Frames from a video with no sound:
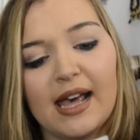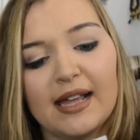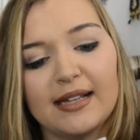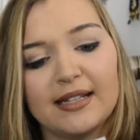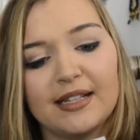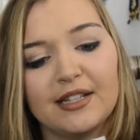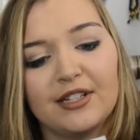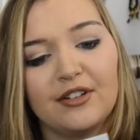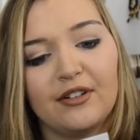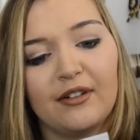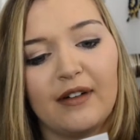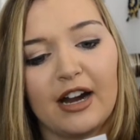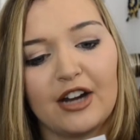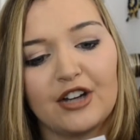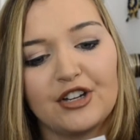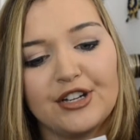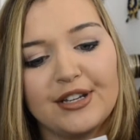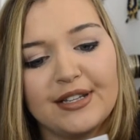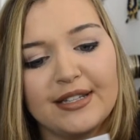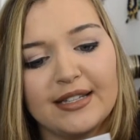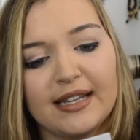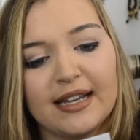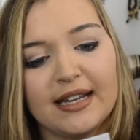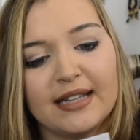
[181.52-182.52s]
has the
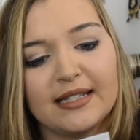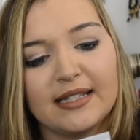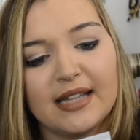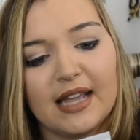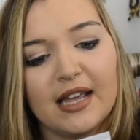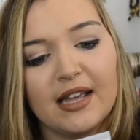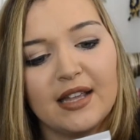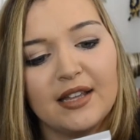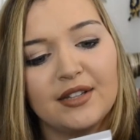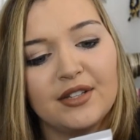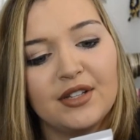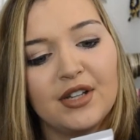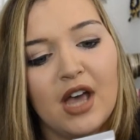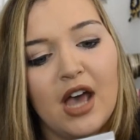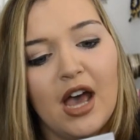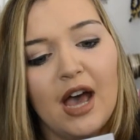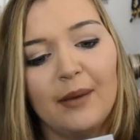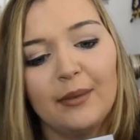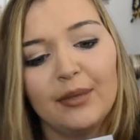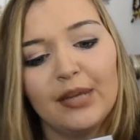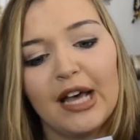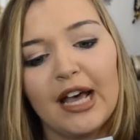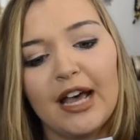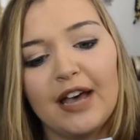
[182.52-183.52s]
directions, and it says
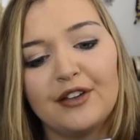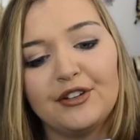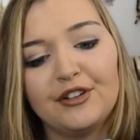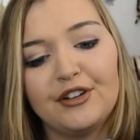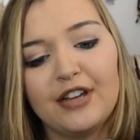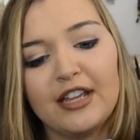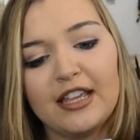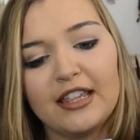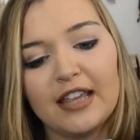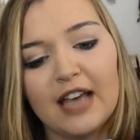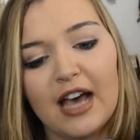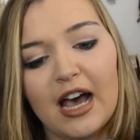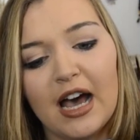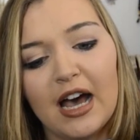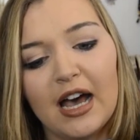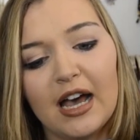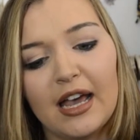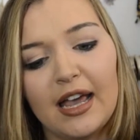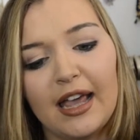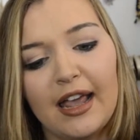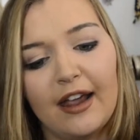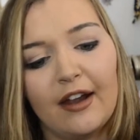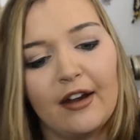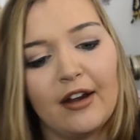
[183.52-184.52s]
apply underneath
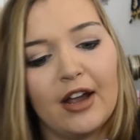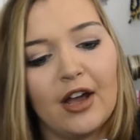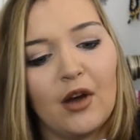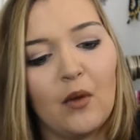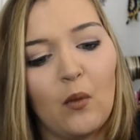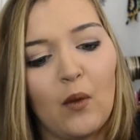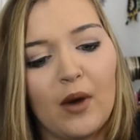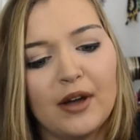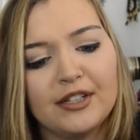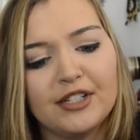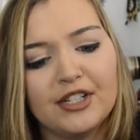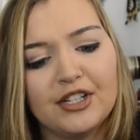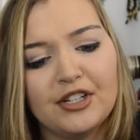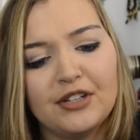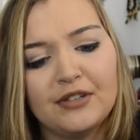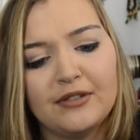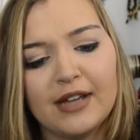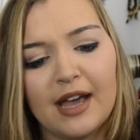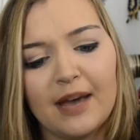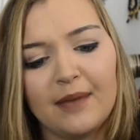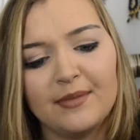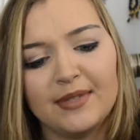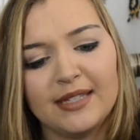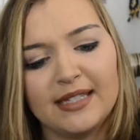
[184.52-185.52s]
eye area 1 to 2
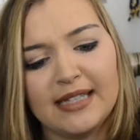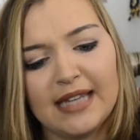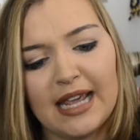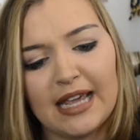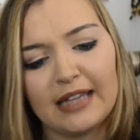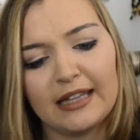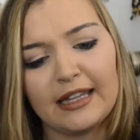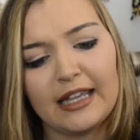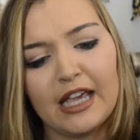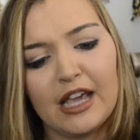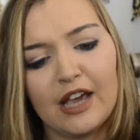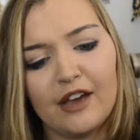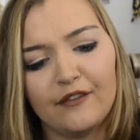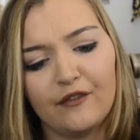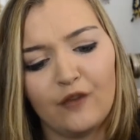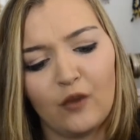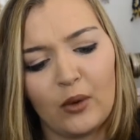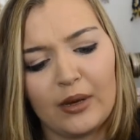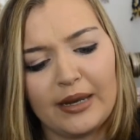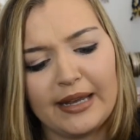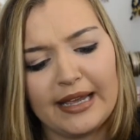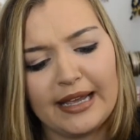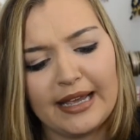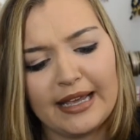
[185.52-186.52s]
times daily,
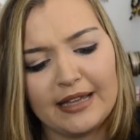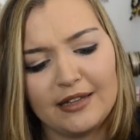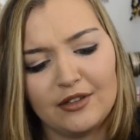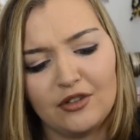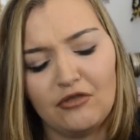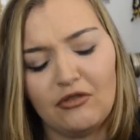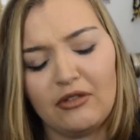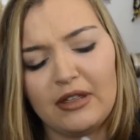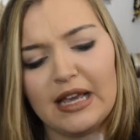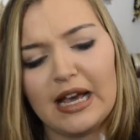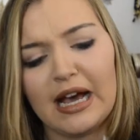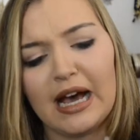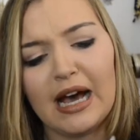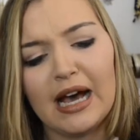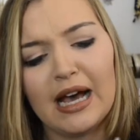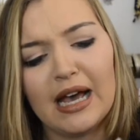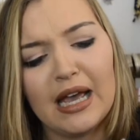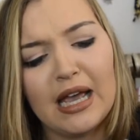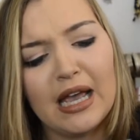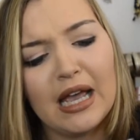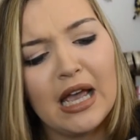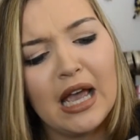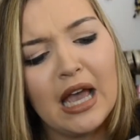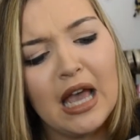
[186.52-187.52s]
avoiding into the
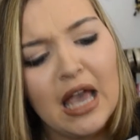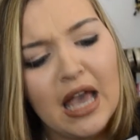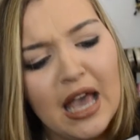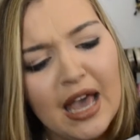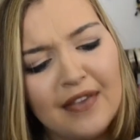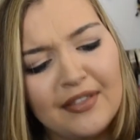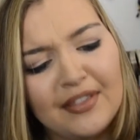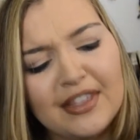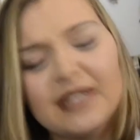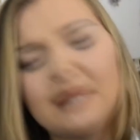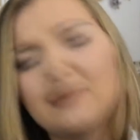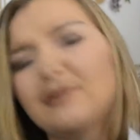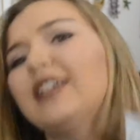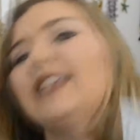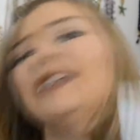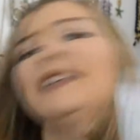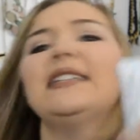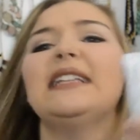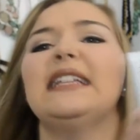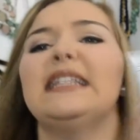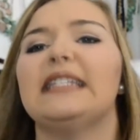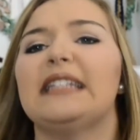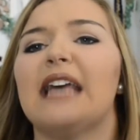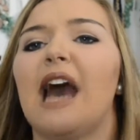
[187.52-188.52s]
eye. This really
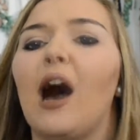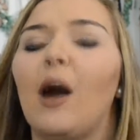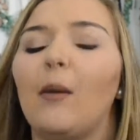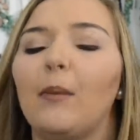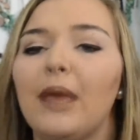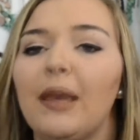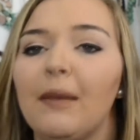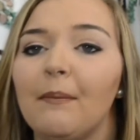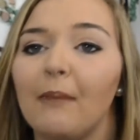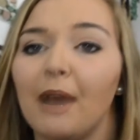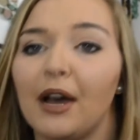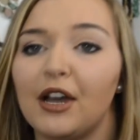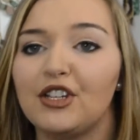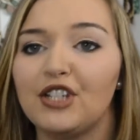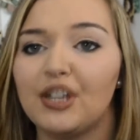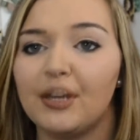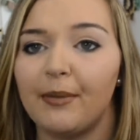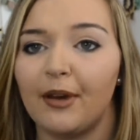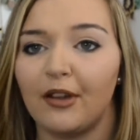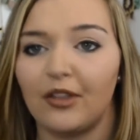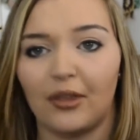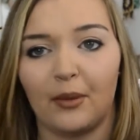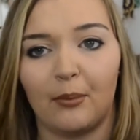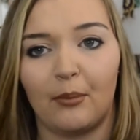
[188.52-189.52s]
doesn't tell me much
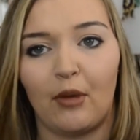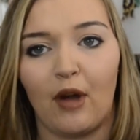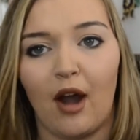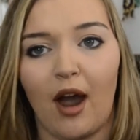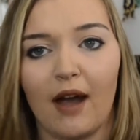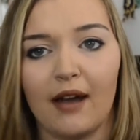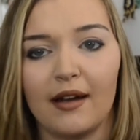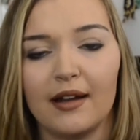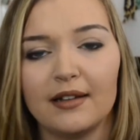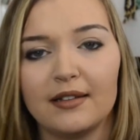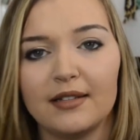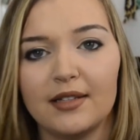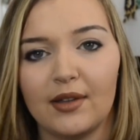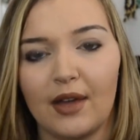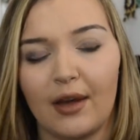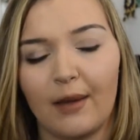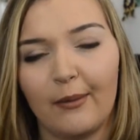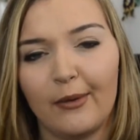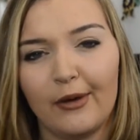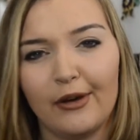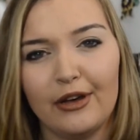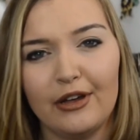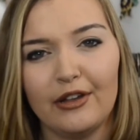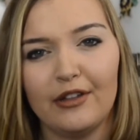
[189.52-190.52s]
about the product, so I
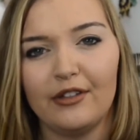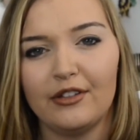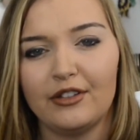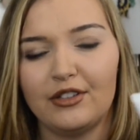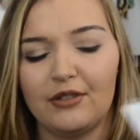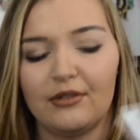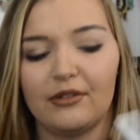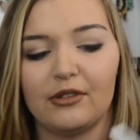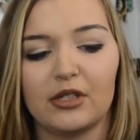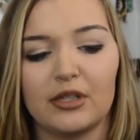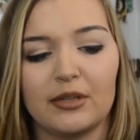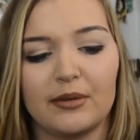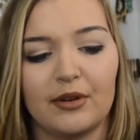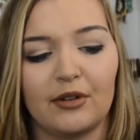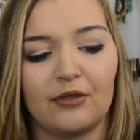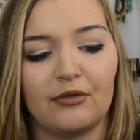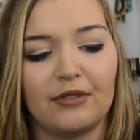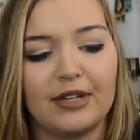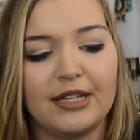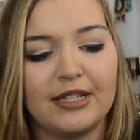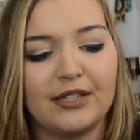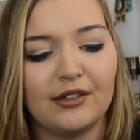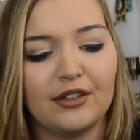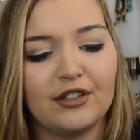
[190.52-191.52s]
will do a little bit
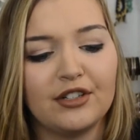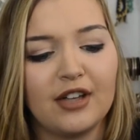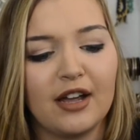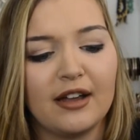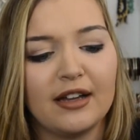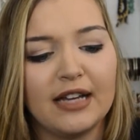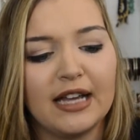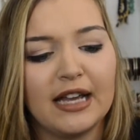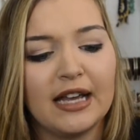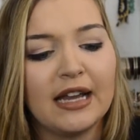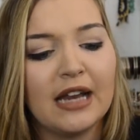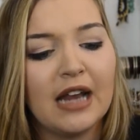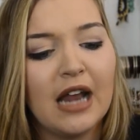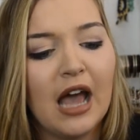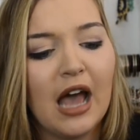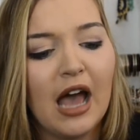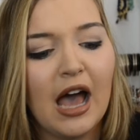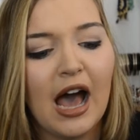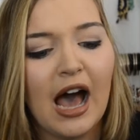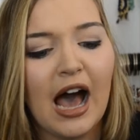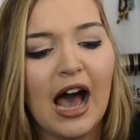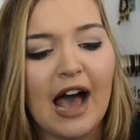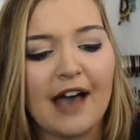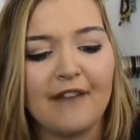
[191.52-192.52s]
of research on it.
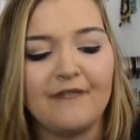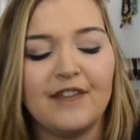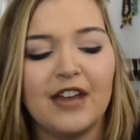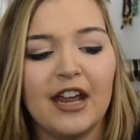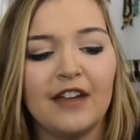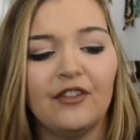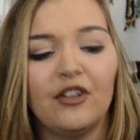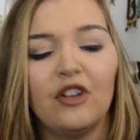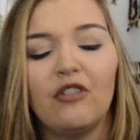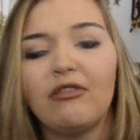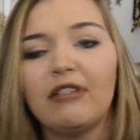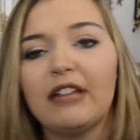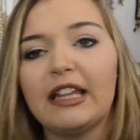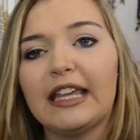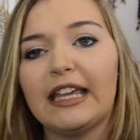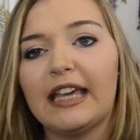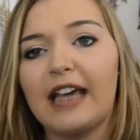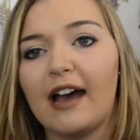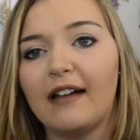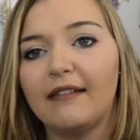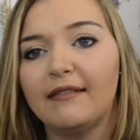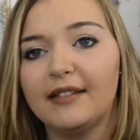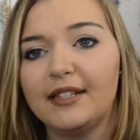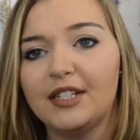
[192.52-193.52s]
I've never really
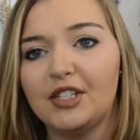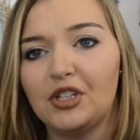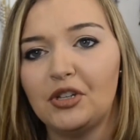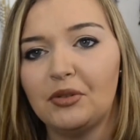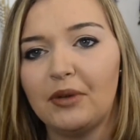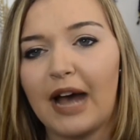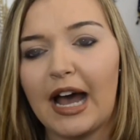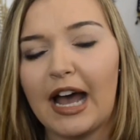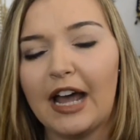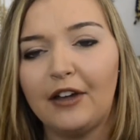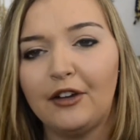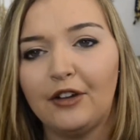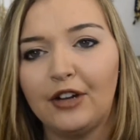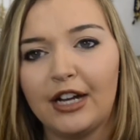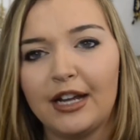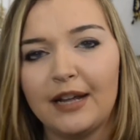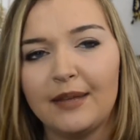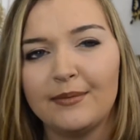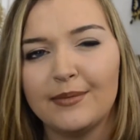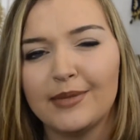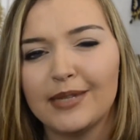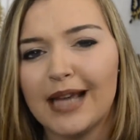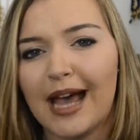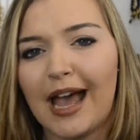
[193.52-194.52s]
gotten into eye
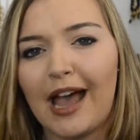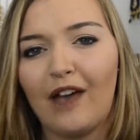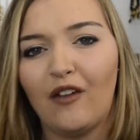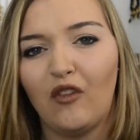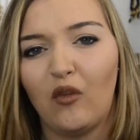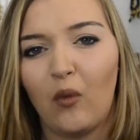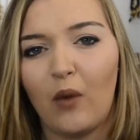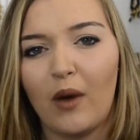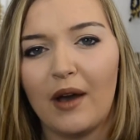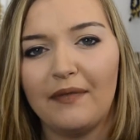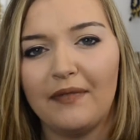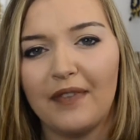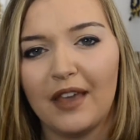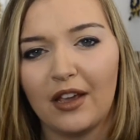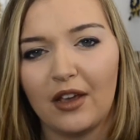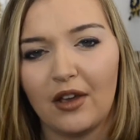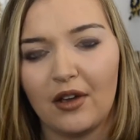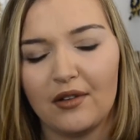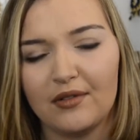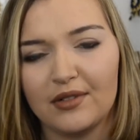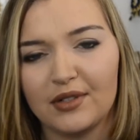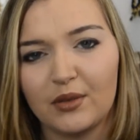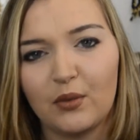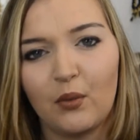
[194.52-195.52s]
creams. I have one that
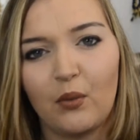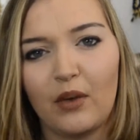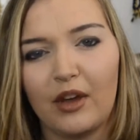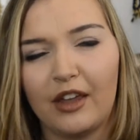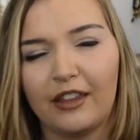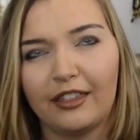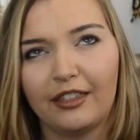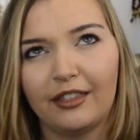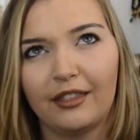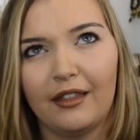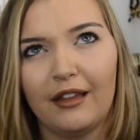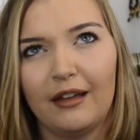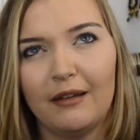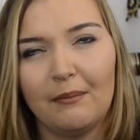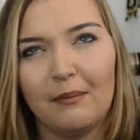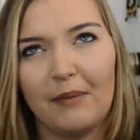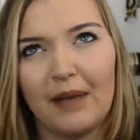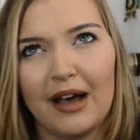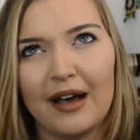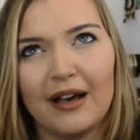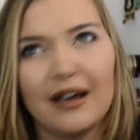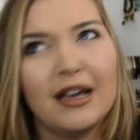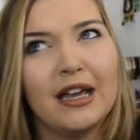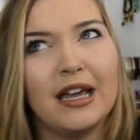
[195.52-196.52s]
goes with
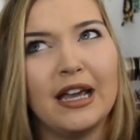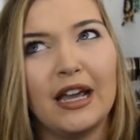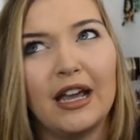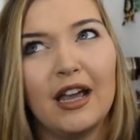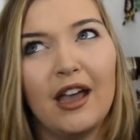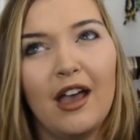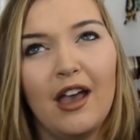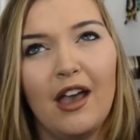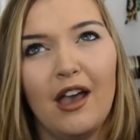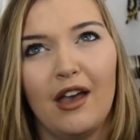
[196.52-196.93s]
my